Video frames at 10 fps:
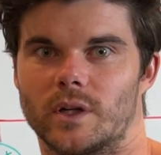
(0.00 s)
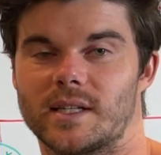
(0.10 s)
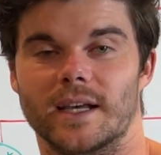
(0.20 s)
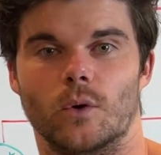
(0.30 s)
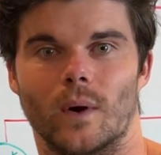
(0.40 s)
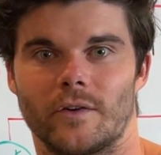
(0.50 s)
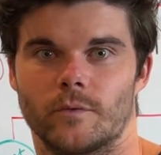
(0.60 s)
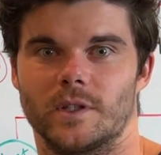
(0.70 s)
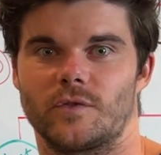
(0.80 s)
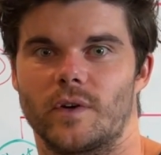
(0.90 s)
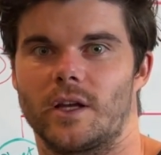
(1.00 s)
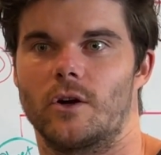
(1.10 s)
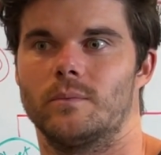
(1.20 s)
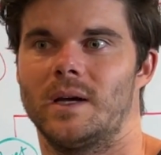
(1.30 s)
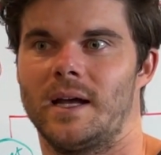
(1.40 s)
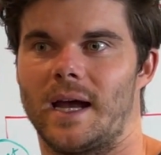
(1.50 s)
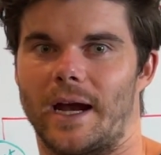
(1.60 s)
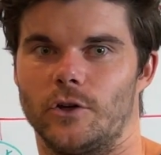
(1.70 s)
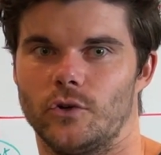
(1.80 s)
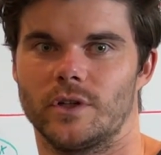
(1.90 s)
to take away from this video,
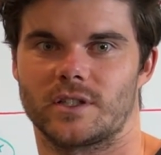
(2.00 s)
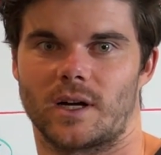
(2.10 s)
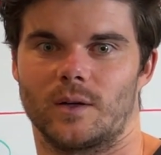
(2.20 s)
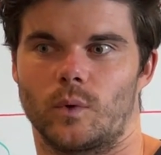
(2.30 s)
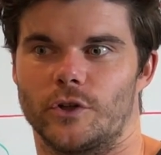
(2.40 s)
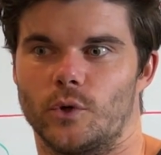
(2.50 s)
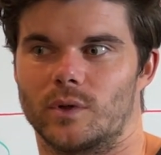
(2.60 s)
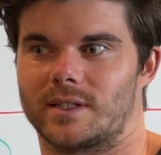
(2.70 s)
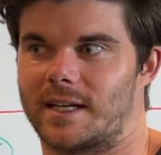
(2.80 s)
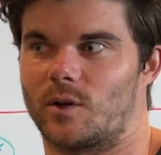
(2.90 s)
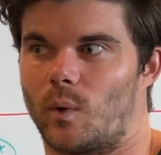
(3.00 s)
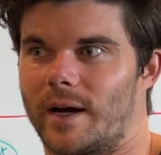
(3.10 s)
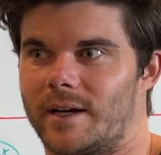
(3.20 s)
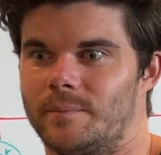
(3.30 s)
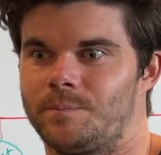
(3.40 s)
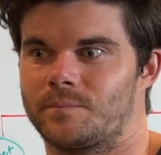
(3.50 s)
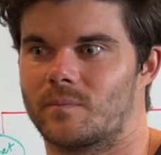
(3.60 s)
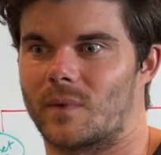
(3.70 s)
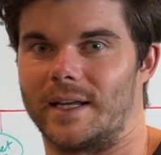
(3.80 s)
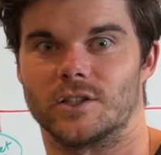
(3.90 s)
and you decide what you want to take away
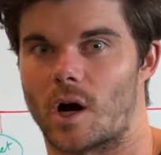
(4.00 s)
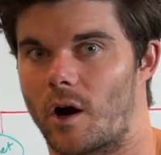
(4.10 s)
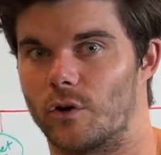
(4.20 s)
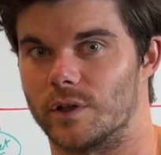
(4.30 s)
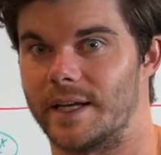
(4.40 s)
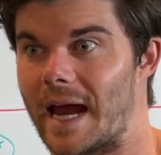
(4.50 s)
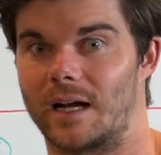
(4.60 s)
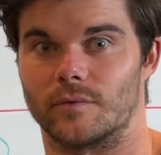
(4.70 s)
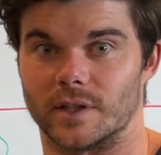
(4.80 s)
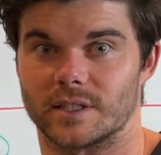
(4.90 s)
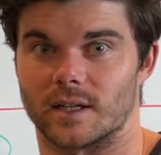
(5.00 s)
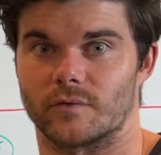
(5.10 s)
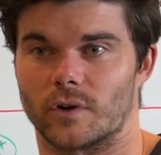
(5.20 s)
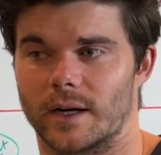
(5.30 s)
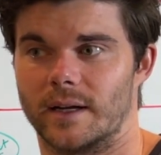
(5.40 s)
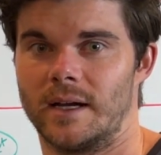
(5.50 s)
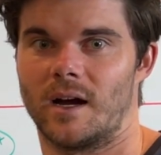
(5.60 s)
entirely out of this stuff, right?